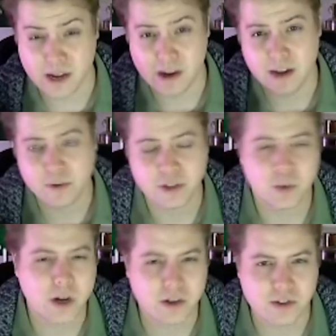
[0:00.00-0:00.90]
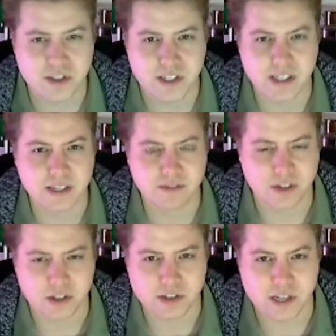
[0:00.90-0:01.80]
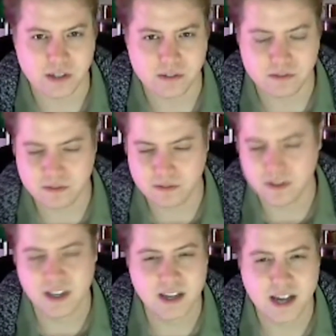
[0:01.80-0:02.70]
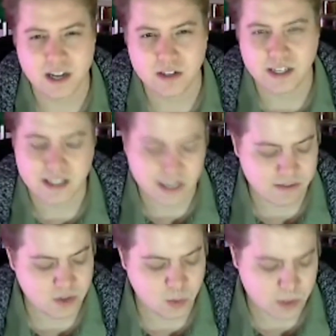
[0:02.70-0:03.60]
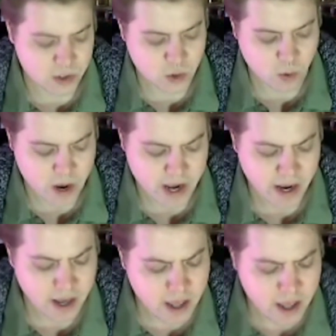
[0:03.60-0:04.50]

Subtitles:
I really want you to see it for yourself. I don't like to give too much away.